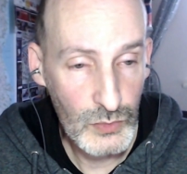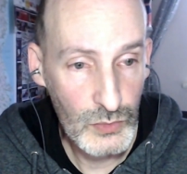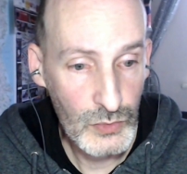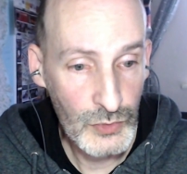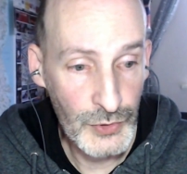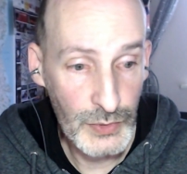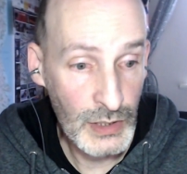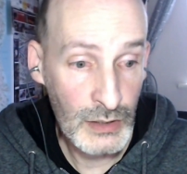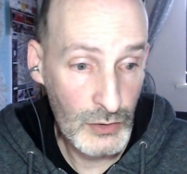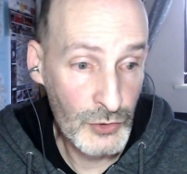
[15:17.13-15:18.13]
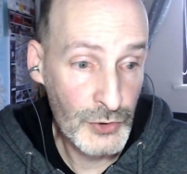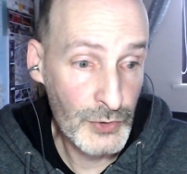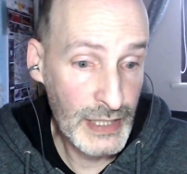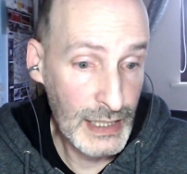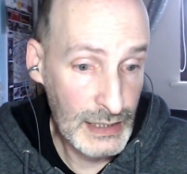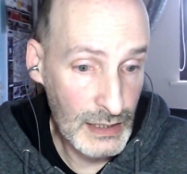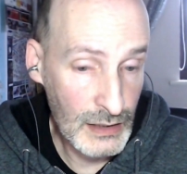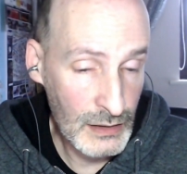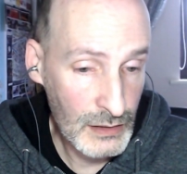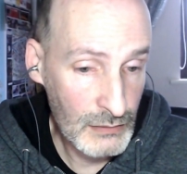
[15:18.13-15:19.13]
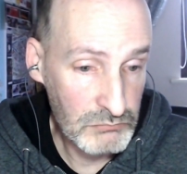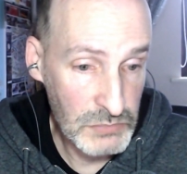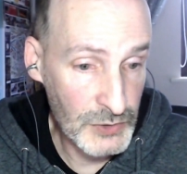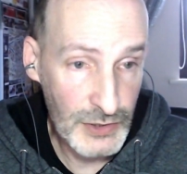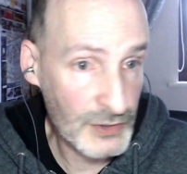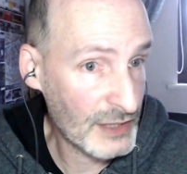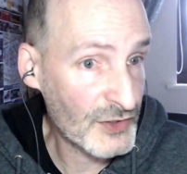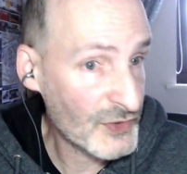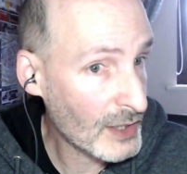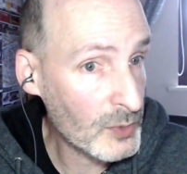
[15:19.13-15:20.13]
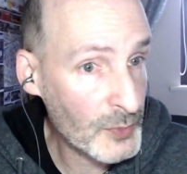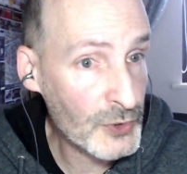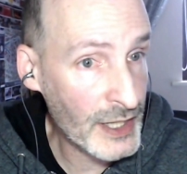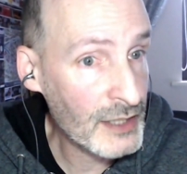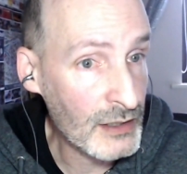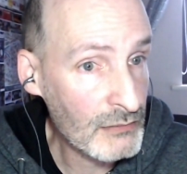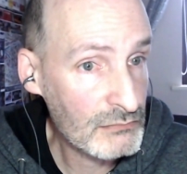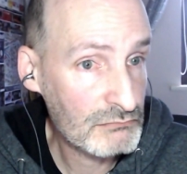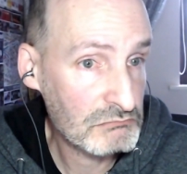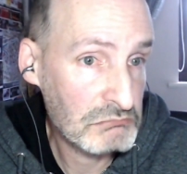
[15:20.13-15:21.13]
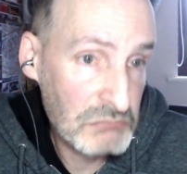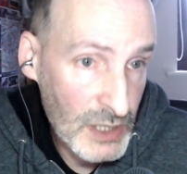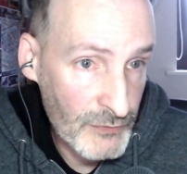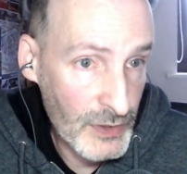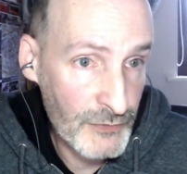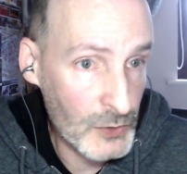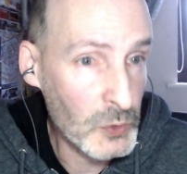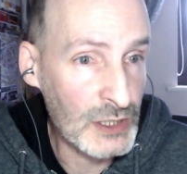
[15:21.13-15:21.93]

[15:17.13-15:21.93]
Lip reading: you can disable port 80 if you want,